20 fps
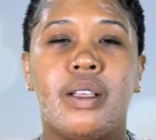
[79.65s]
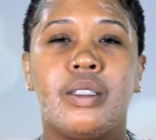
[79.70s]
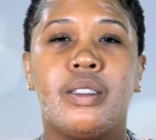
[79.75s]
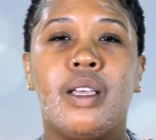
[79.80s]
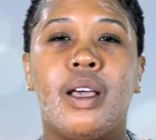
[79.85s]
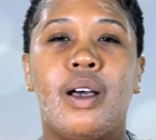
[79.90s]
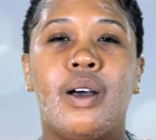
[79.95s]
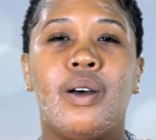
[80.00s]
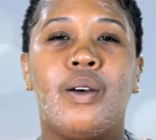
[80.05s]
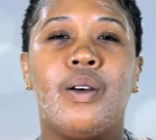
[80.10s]

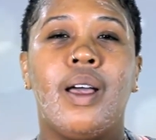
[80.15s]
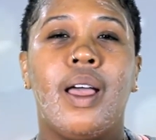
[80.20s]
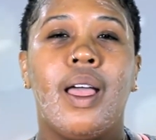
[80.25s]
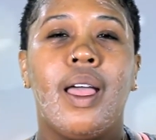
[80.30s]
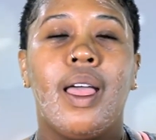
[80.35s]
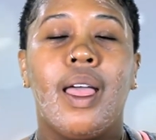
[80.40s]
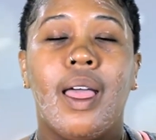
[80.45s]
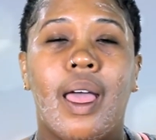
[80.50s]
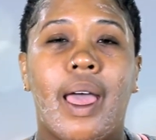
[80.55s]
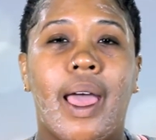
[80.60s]
So,
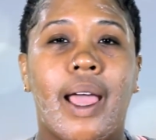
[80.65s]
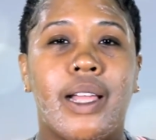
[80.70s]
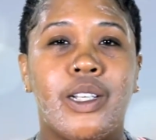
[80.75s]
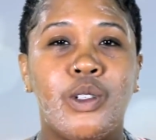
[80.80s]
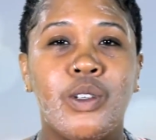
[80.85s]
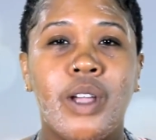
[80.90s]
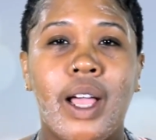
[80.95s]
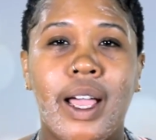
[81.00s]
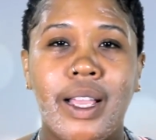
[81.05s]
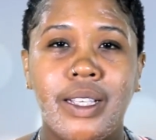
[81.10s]
as
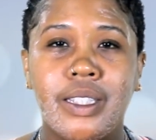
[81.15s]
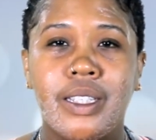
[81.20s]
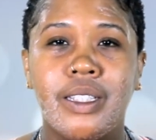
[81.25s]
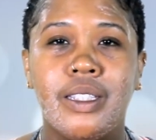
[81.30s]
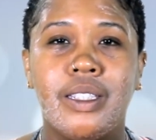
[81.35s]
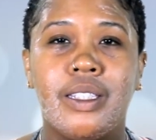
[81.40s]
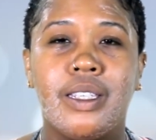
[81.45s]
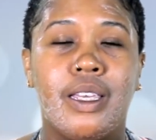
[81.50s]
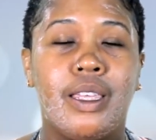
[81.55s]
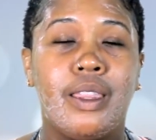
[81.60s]
you guys
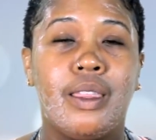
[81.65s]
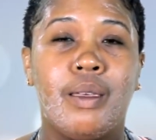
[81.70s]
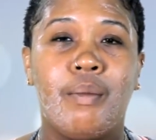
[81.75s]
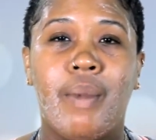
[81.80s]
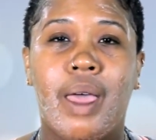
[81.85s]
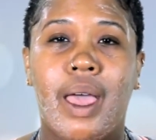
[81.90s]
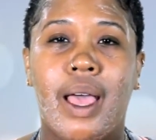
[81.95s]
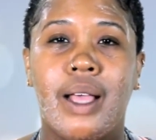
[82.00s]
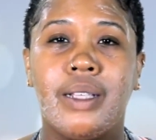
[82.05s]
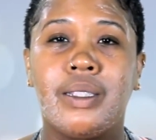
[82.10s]
can see, the
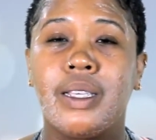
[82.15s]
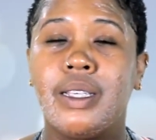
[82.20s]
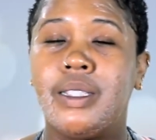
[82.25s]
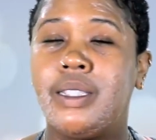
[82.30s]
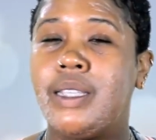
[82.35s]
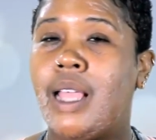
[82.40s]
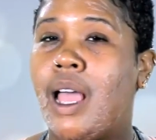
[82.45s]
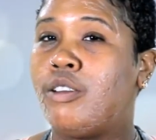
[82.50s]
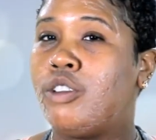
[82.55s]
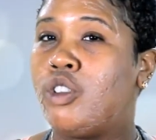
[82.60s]
mask is
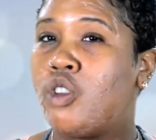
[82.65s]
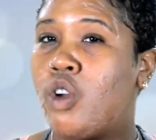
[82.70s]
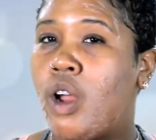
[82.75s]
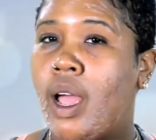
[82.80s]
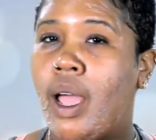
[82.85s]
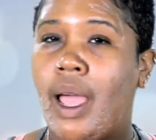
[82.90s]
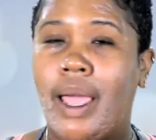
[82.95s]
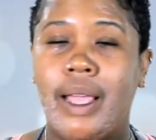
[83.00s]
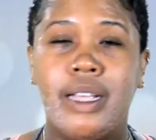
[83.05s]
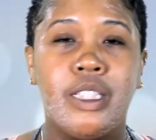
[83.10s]
now
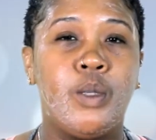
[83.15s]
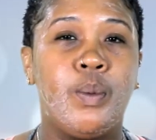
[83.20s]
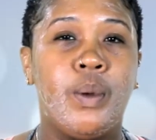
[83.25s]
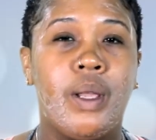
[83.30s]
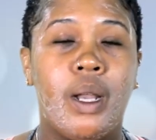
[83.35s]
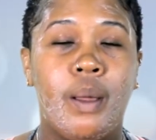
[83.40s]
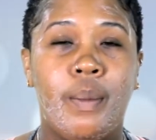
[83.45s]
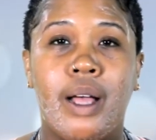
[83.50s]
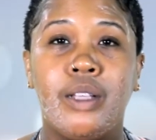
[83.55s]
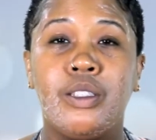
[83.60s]
dry. It's
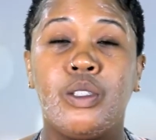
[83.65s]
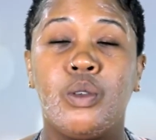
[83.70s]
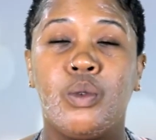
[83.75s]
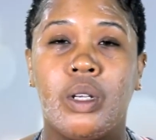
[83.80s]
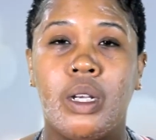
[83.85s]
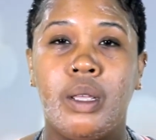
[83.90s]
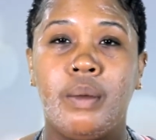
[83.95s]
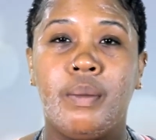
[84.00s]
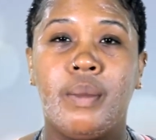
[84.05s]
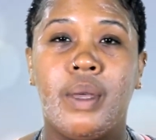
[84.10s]
been about
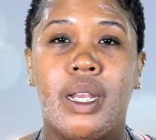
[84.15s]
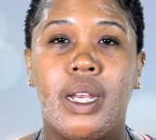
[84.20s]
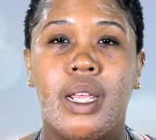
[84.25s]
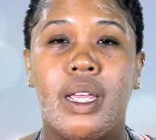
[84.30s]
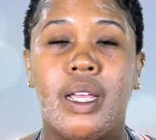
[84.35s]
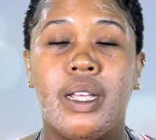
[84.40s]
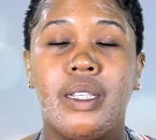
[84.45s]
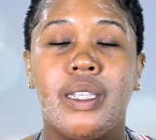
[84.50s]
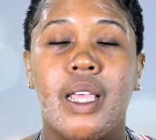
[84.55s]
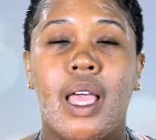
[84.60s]
20
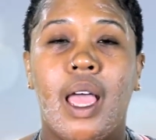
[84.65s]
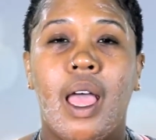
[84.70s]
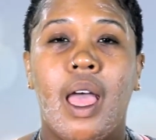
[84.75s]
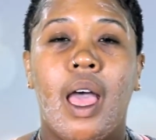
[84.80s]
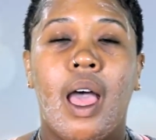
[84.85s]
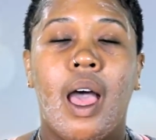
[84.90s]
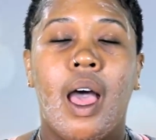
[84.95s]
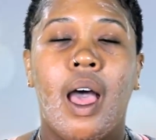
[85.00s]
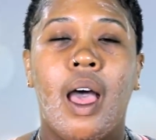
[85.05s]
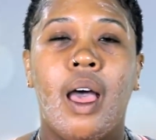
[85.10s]
minutes.
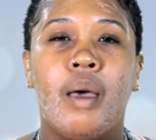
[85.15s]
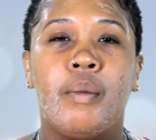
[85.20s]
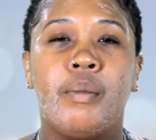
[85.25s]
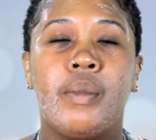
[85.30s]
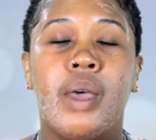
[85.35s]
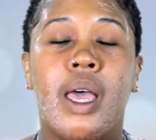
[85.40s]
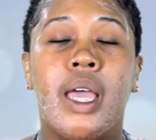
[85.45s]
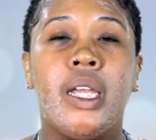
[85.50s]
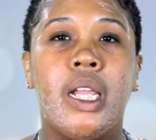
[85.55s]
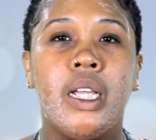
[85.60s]

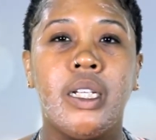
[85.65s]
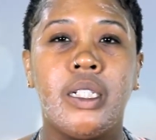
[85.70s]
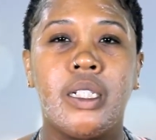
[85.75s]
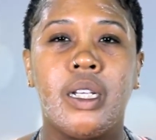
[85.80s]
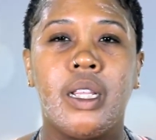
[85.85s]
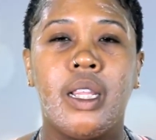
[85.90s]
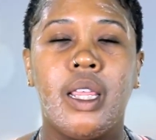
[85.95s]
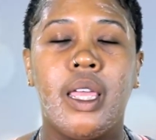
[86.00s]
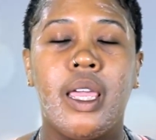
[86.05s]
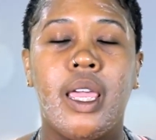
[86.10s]

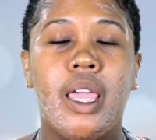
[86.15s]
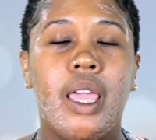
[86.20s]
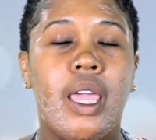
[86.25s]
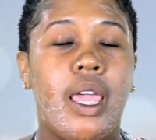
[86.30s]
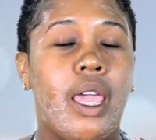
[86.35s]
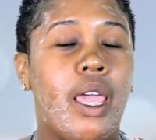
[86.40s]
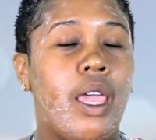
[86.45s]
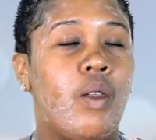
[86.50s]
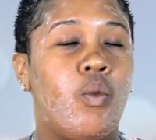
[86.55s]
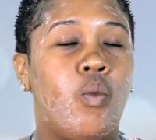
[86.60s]
Initially,
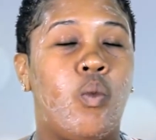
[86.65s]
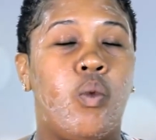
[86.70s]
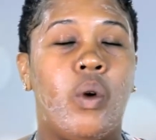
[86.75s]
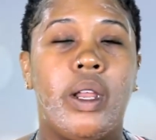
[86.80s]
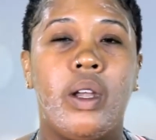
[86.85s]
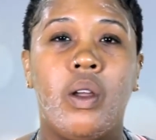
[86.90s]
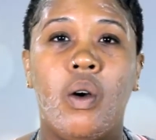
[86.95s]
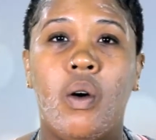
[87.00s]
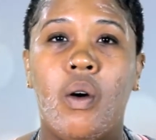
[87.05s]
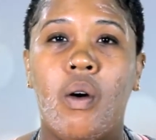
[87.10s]
it
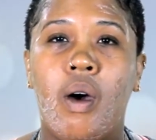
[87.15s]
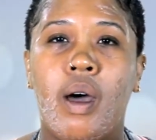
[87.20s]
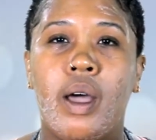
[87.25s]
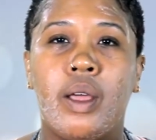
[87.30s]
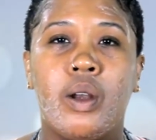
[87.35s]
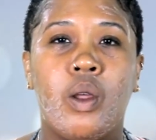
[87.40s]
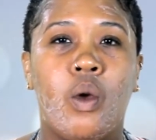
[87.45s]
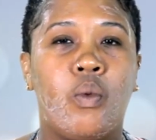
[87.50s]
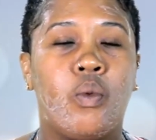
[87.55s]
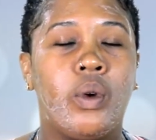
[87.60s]
went
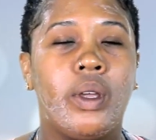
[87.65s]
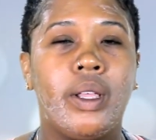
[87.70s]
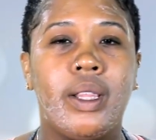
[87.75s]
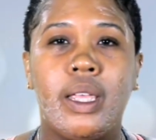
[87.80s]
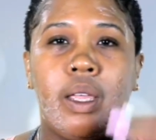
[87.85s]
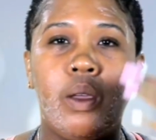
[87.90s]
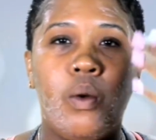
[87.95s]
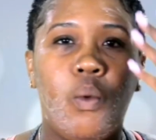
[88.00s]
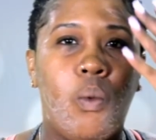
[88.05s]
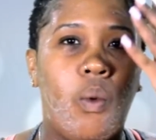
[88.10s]
on a
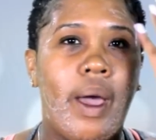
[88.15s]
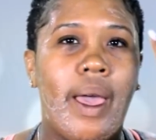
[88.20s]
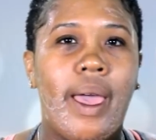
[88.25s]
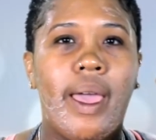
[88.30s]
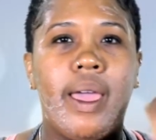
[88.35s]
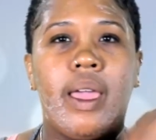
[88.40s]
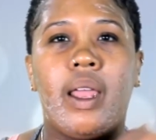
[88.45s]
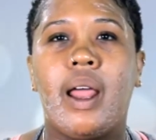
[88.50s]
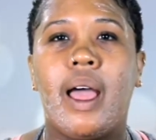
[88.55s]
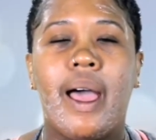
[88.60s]
really
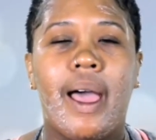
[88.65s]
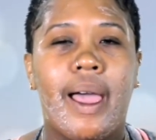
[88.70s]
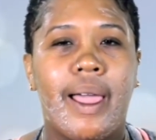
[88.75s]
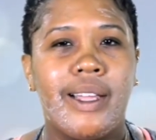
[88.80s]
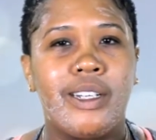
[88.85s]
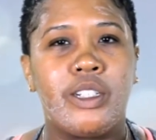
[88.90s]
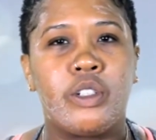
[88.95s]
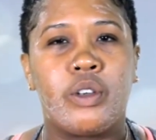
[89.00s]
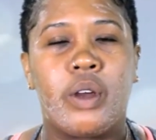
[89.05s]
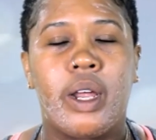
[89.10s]
wet,
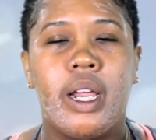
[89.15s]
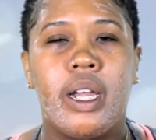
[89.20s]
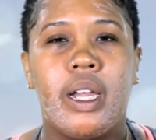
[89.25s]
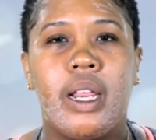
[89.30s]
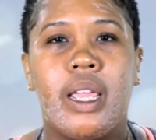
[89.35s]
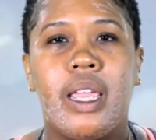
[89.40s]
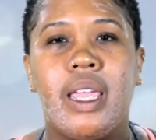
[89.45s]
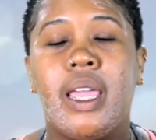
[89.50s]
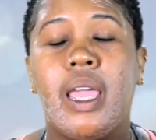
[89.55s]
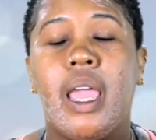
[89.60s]

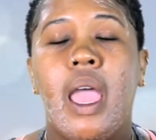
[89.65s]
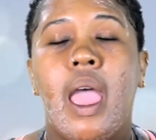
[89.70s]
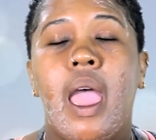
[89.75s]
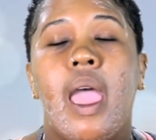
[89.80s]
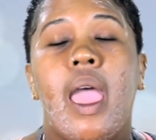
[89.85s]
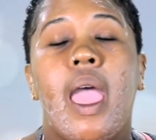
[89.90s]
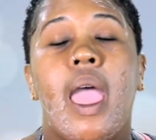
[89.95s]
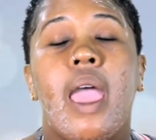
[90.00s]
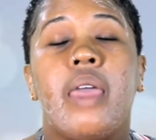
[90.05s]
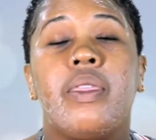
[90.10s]
hydrating,
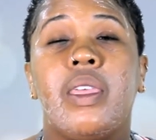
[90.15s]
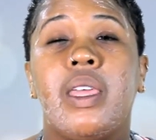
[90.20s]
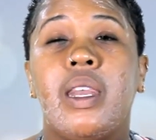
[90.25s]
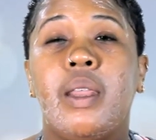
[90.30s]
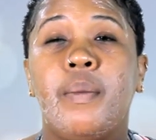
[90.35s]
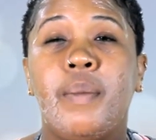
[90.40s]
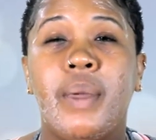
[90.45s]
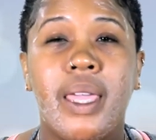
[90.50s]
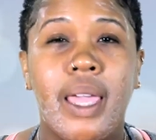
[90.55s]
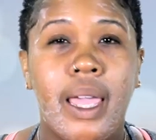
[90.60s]
and then
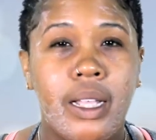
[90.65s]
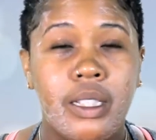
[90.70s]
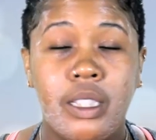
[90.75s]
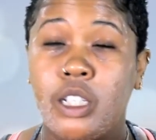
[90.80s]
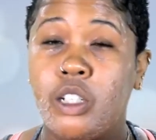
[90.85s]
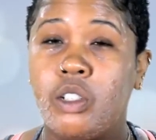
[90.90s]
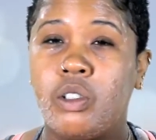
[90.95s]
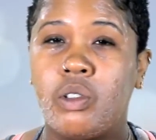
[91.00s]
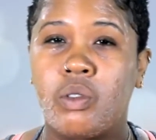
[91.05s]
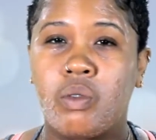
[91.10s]
it began
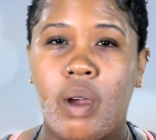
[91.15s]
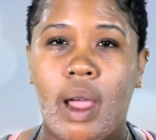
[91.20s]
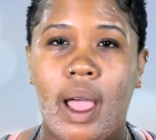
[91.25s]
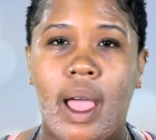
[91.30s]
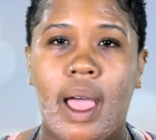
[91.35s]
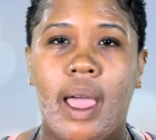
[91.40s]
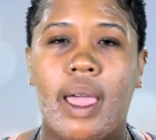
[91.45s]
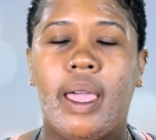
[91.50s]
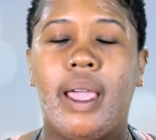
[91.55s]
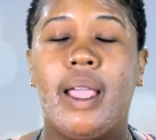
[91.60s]
to
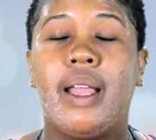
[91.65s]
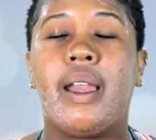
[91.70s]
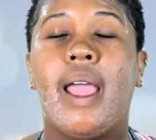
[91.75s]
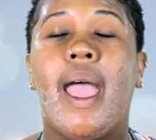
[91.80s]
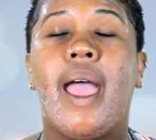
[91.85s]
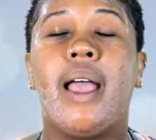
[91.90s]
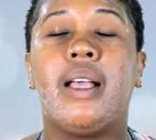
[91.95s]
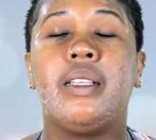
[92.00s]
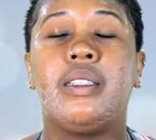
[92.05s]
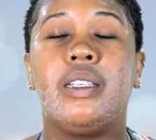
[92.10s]
dry. And
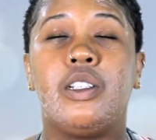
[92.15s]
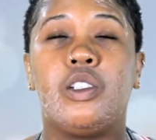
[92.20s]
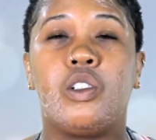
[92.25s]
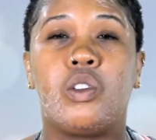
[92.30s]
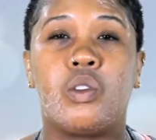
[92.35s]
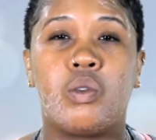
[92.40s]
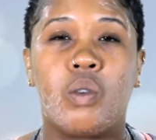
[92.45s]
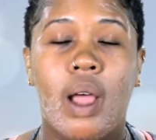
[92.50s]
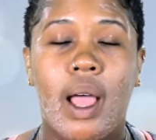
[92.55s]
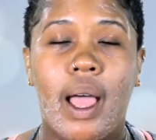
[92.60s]
as it
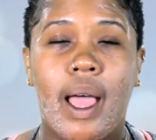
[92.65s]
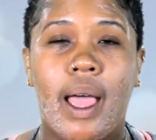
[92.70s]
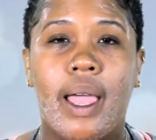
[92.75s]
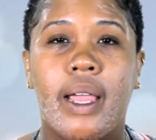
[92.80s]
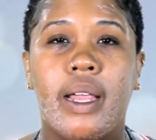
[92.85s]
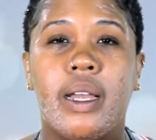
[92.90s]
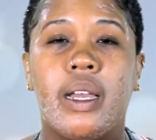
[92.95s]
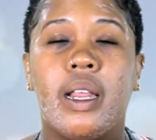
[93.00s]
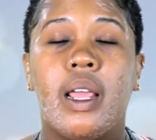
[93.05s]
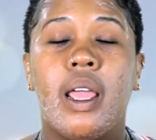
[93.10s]

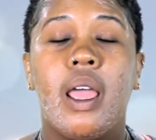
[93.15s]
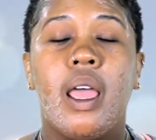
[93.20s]
dried,